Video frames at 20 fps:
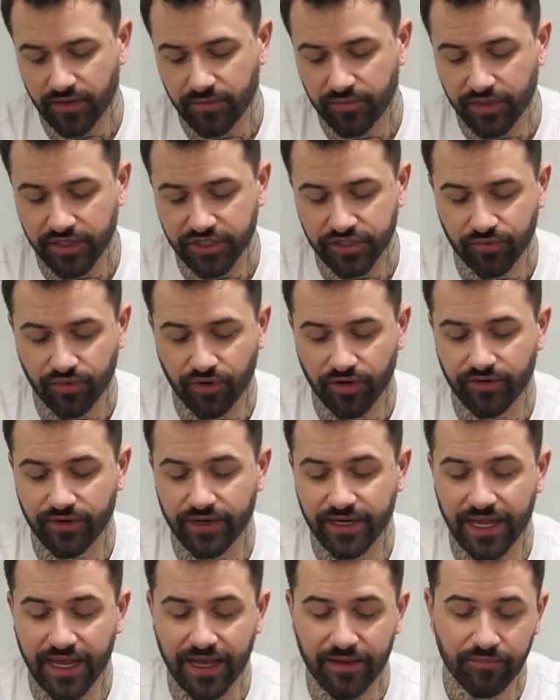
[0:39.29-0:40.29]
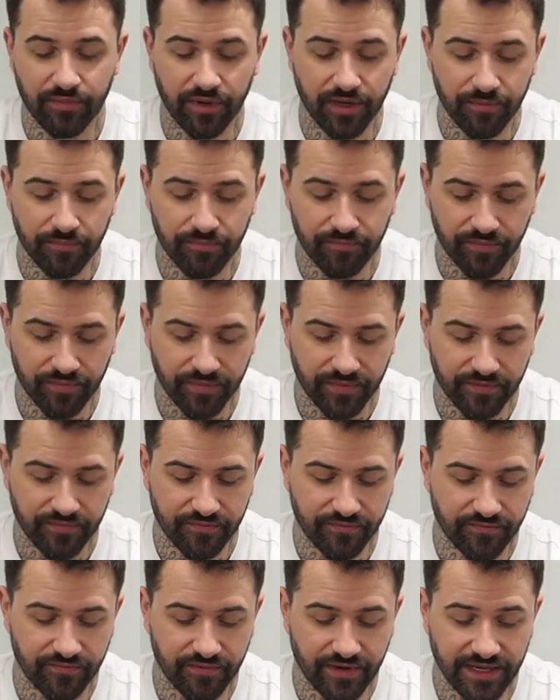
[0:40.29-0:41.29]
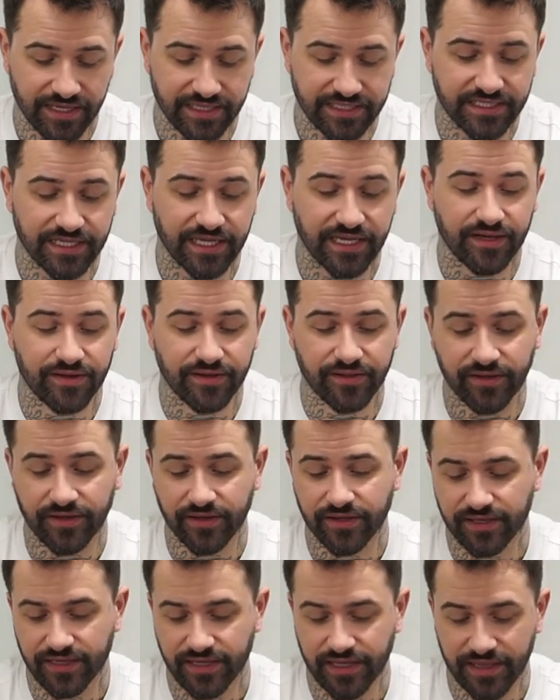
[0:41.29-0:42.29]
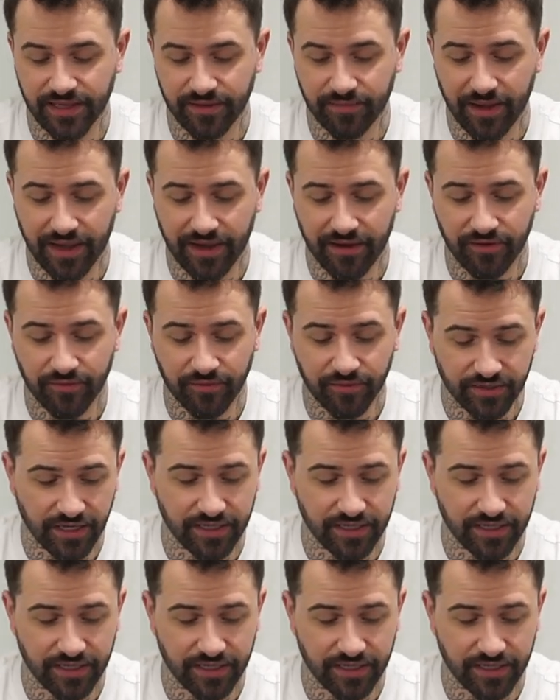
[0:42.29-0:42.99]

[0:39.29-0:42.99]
Bishop Rotary emblem raised here in the, in the panel.